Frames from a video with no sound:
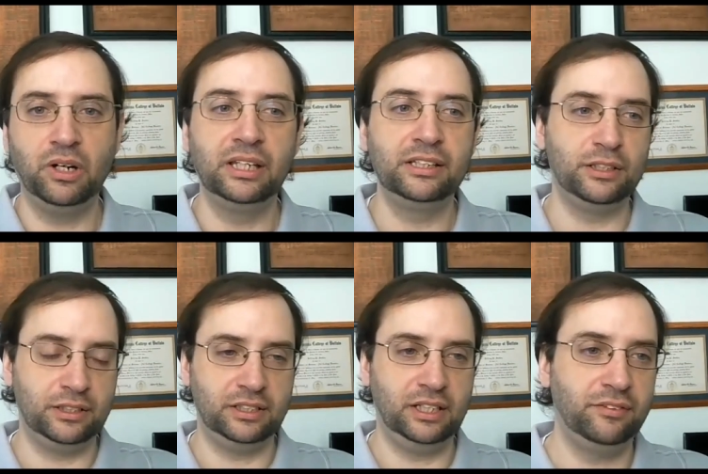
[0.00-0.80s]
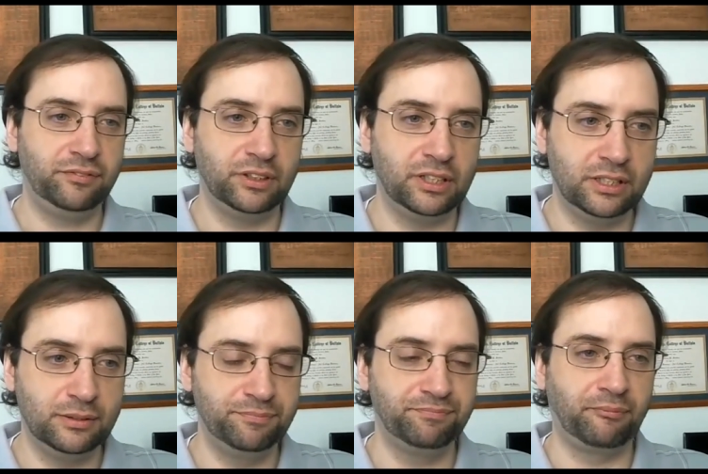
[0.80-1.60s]
it's if um,
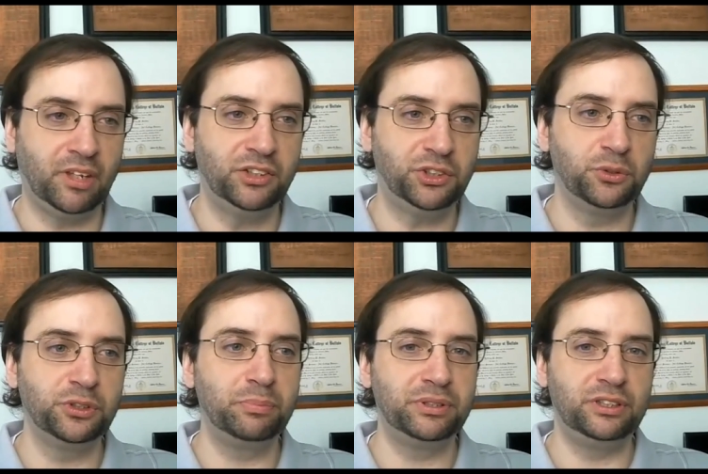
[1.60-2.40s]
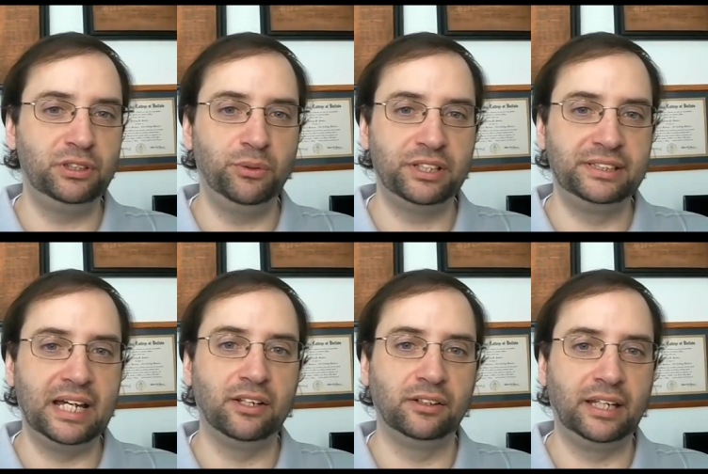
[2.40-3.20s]
it shows up as a U.S.
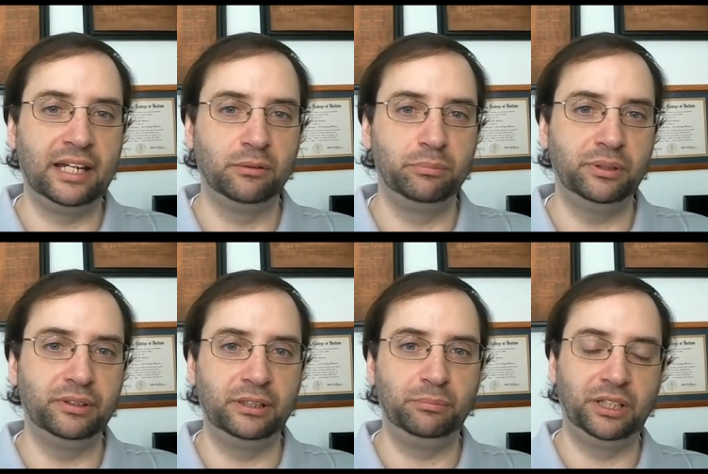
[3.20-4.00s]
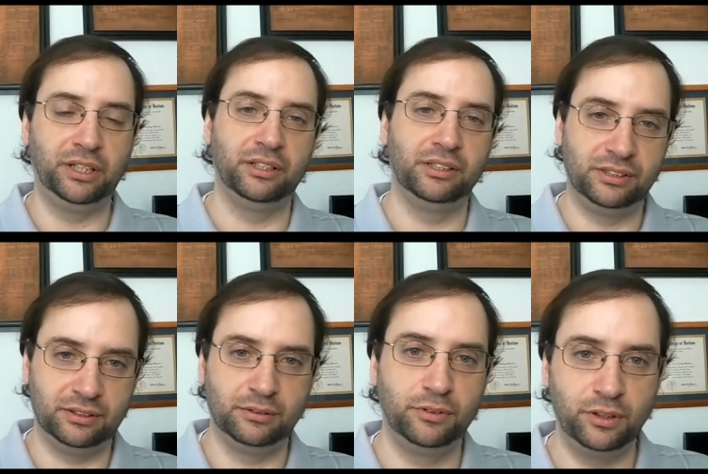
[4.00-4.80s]
dollar liability because
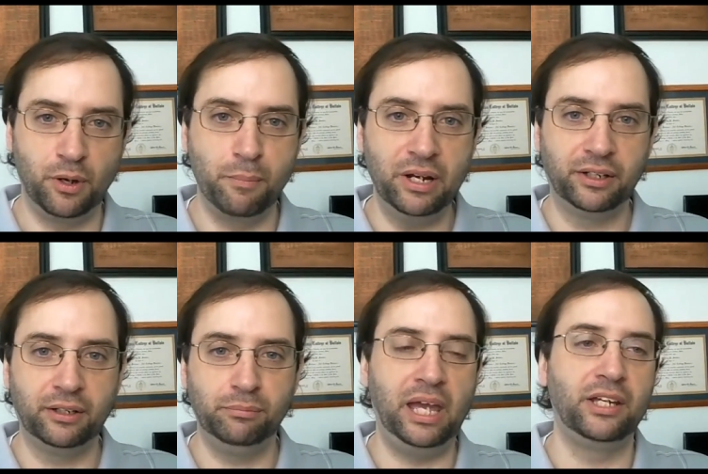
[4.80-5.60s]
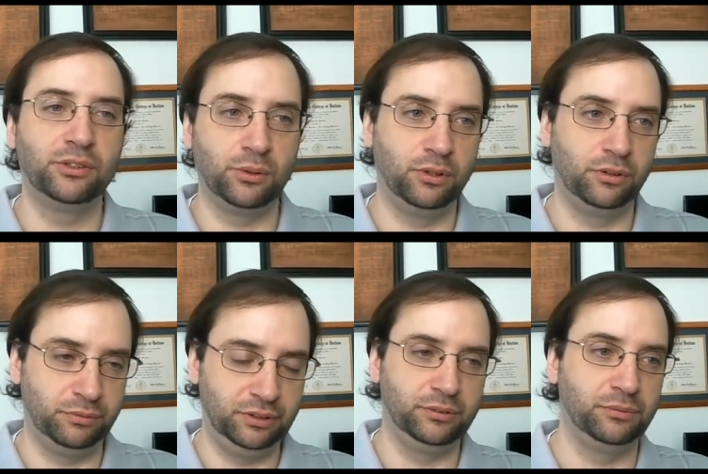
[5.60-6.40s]
American banks or
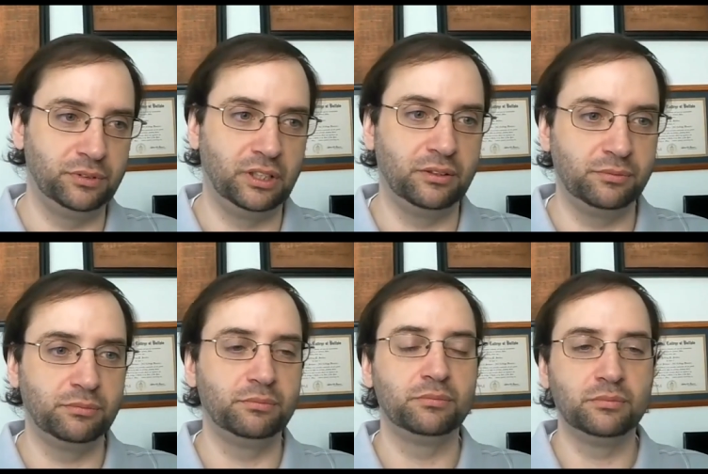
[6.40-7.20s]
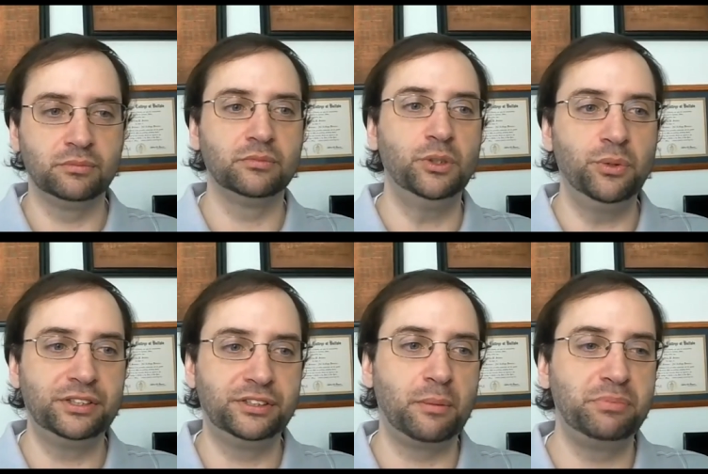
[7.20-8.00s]
you know uh, U.S.
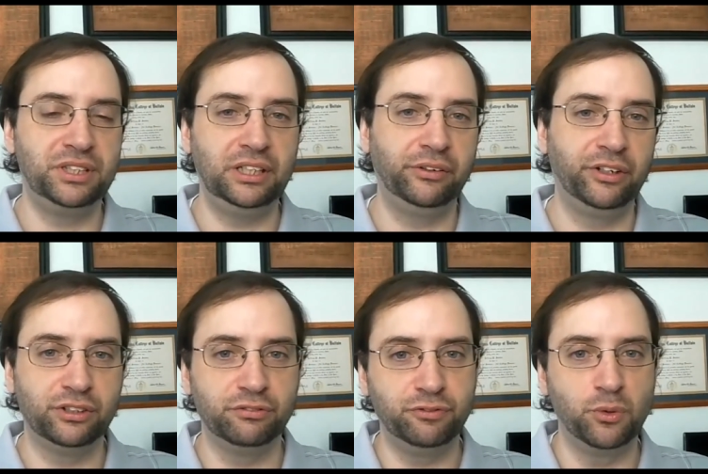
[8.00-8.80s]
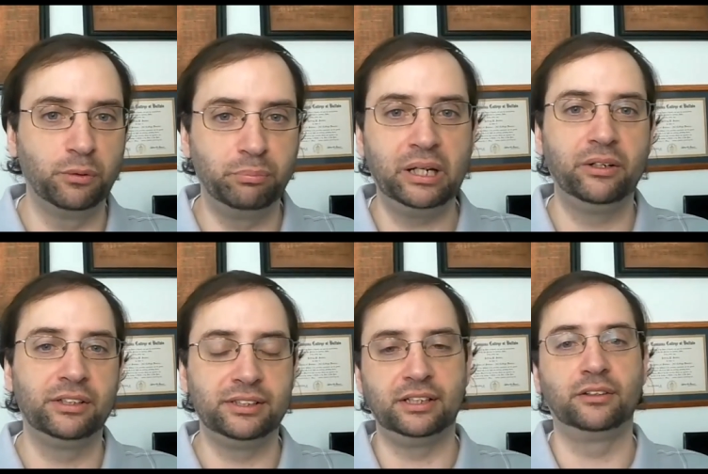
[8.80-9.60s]
subsidiaries of foreign
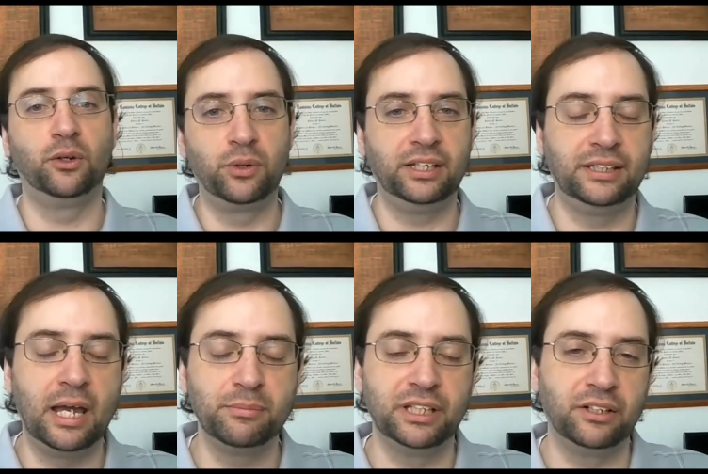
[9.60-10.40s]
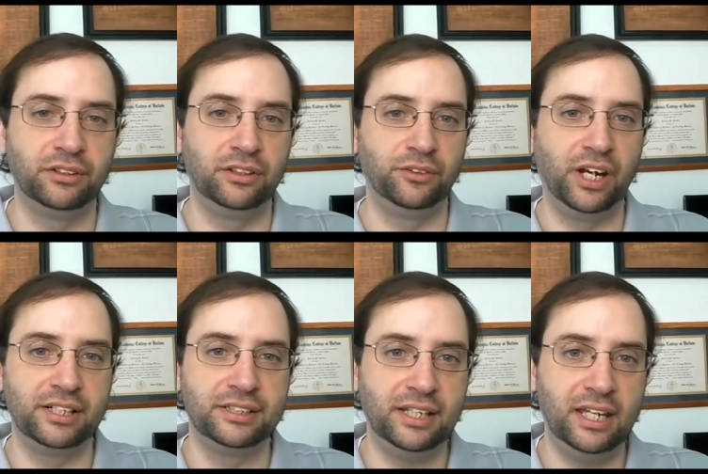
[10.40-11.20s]
parents that are located domiciled in the United
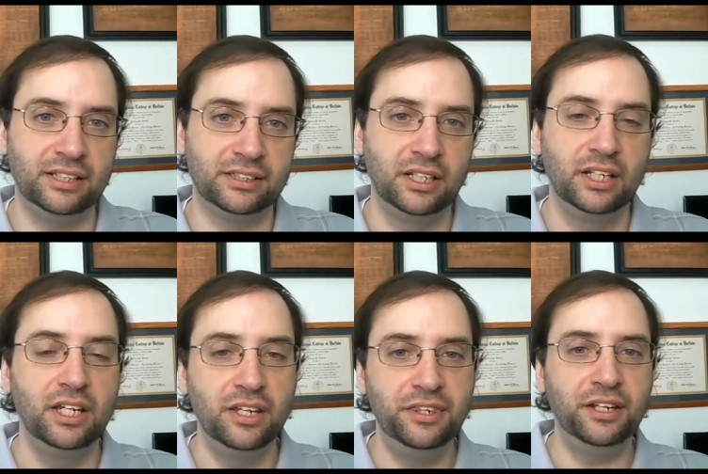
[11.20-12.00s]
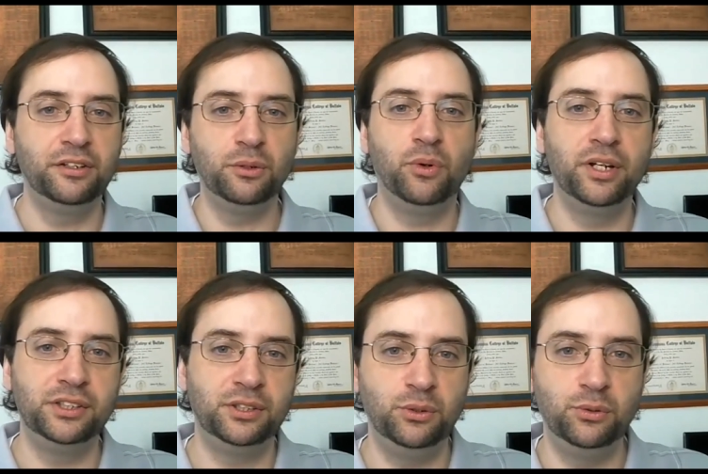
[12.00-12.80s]
States, they're the ones
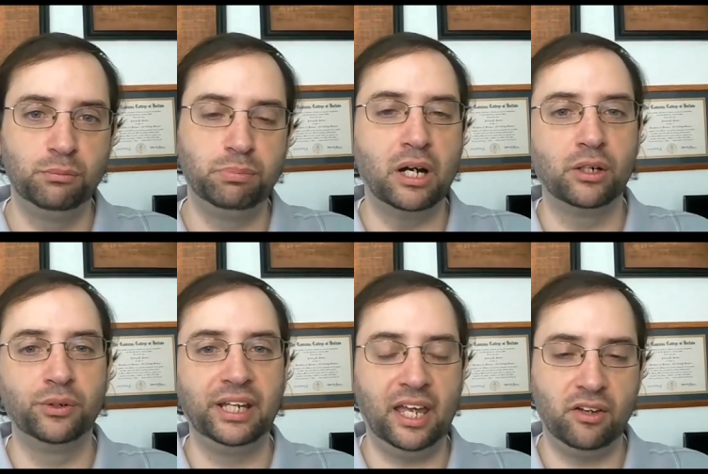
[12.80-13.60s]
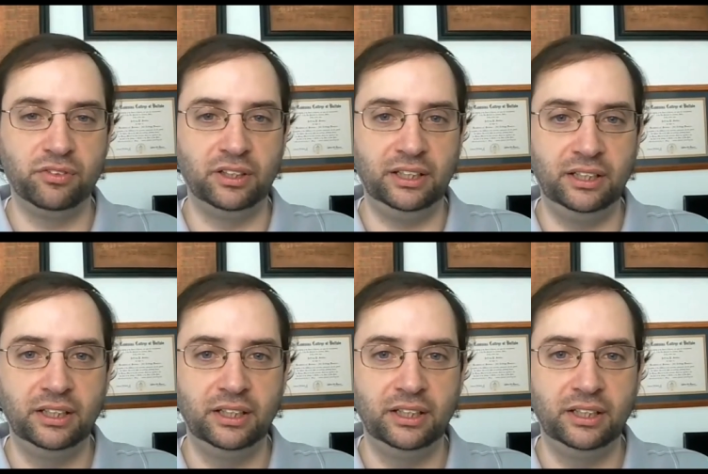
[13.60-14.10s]
who are borrowing heavily